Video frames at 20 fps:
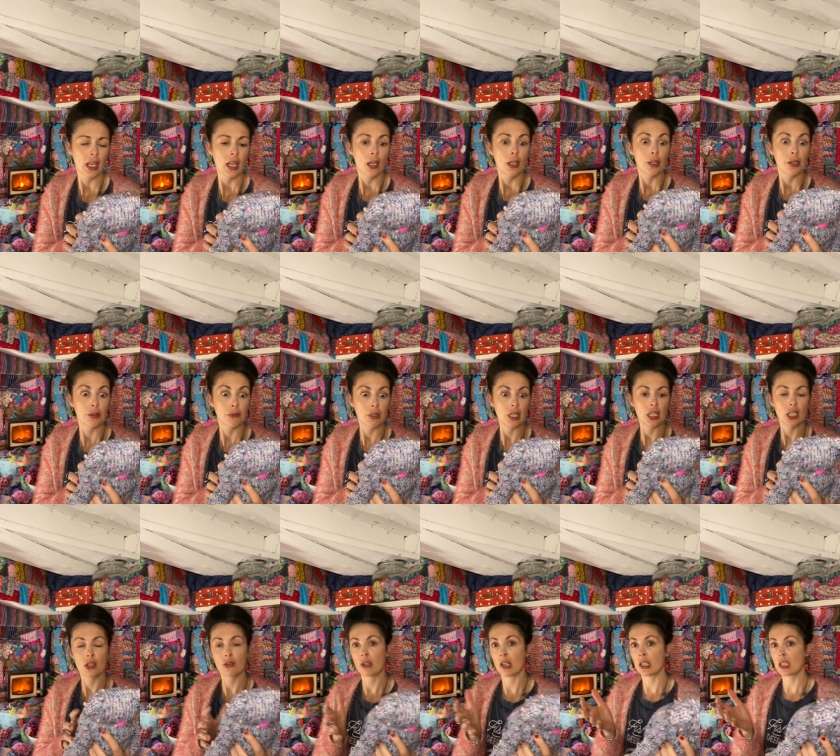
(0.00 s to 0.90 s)
3
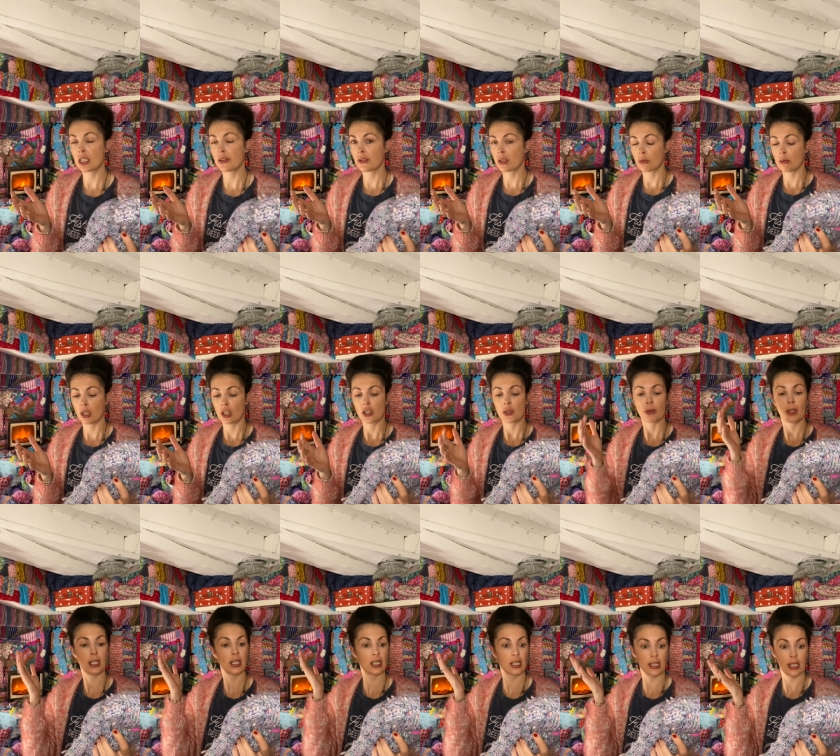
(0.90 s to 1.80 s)
strands of squish. So I had
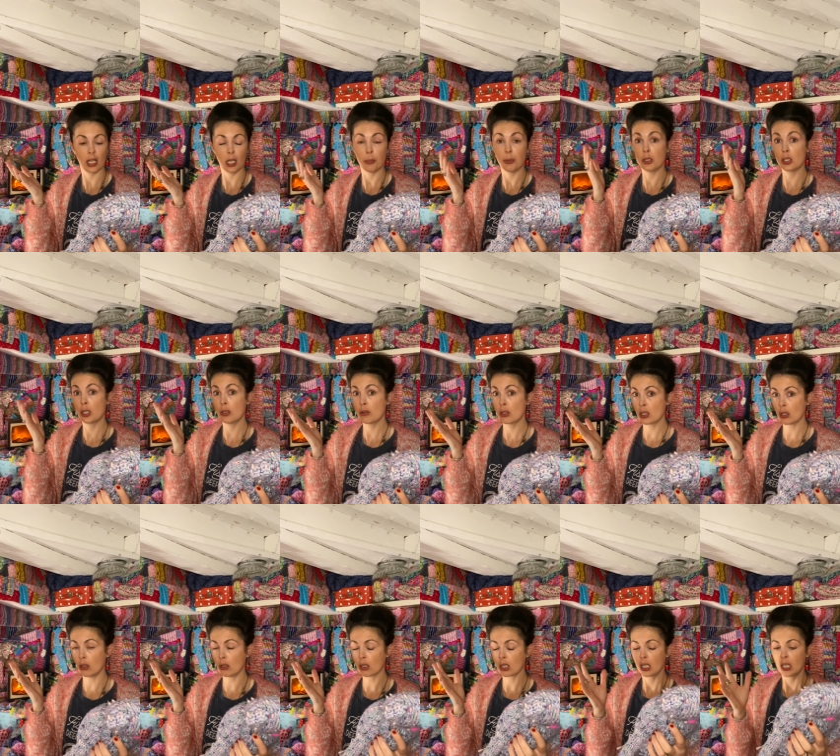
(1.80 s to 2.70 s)
a slub and 2
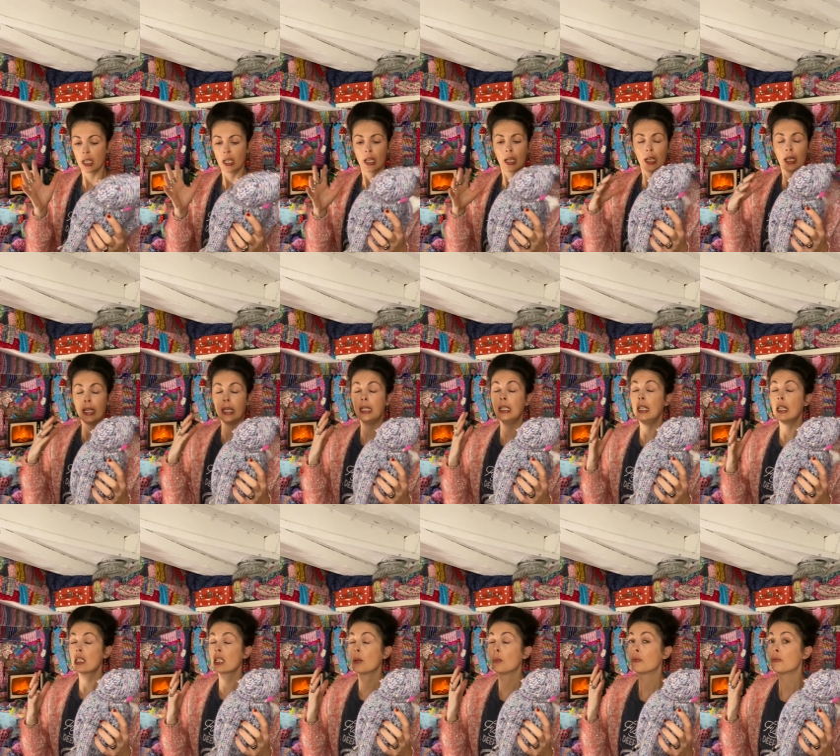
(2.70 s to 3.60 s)
sock. It
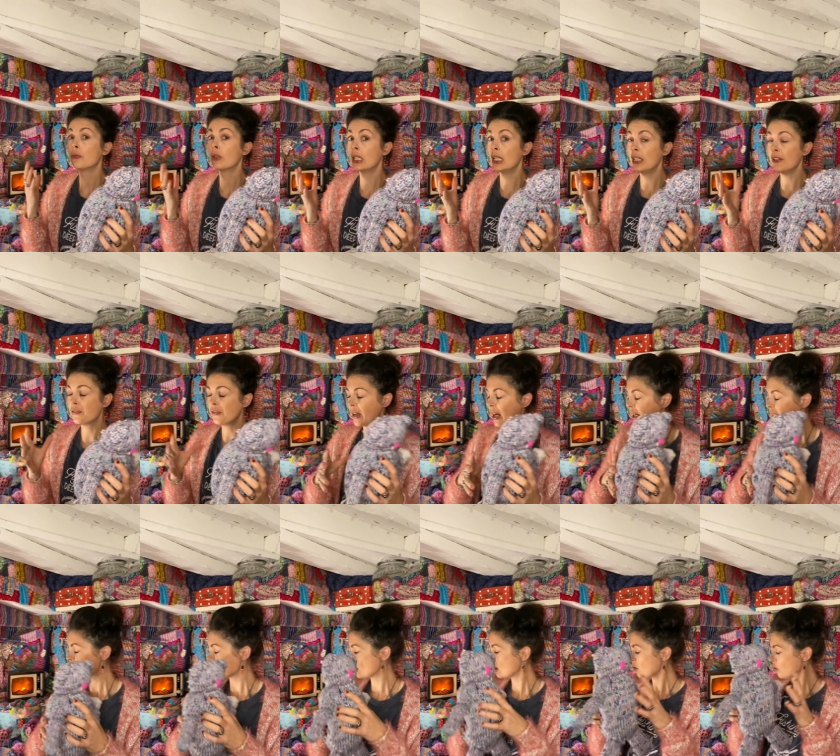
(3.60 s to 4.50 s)
knit up really
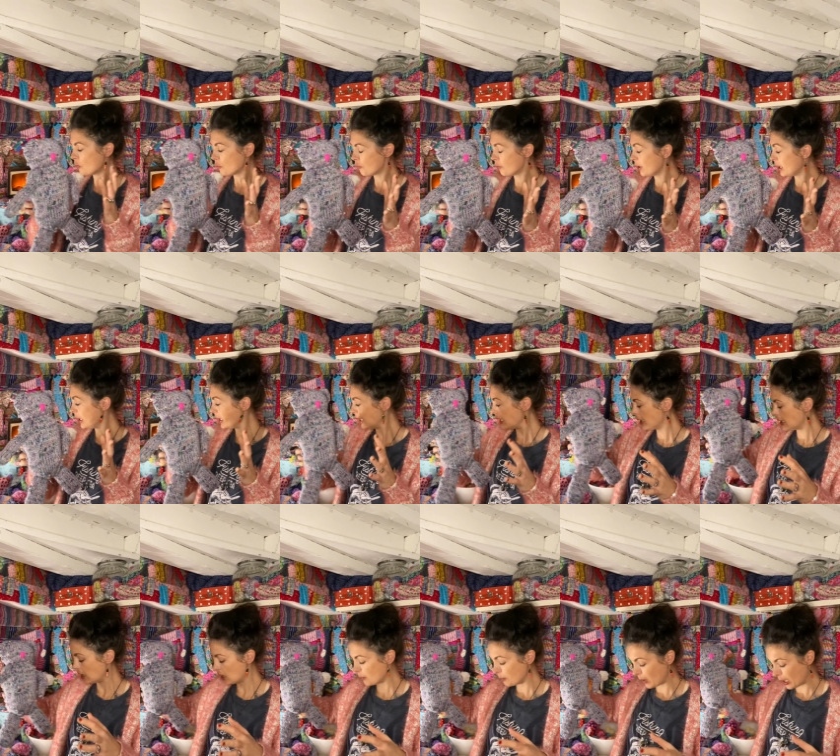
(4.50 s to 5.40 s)
fast, really easy
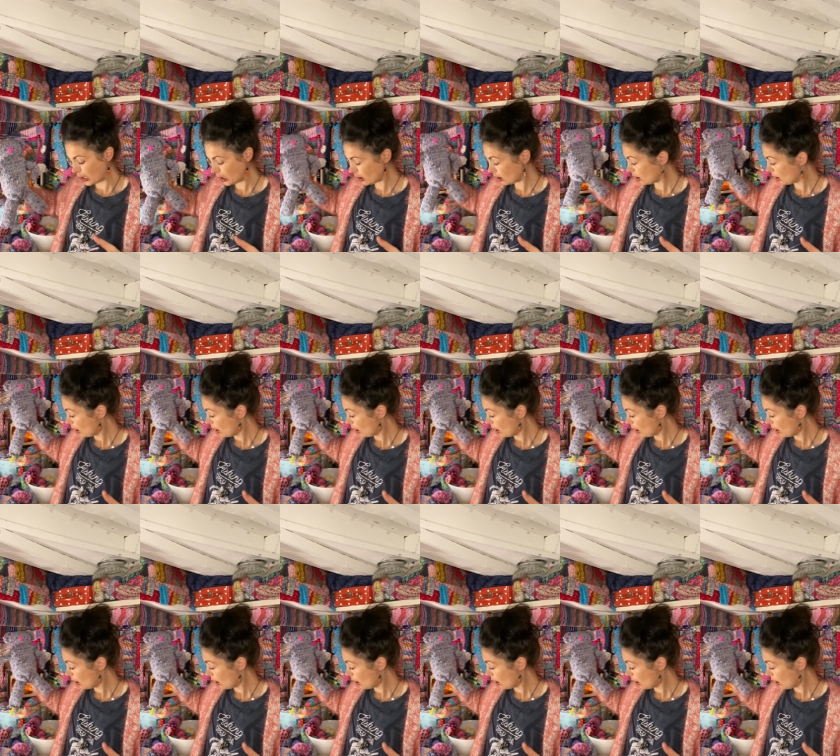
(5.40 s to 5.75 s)
to make.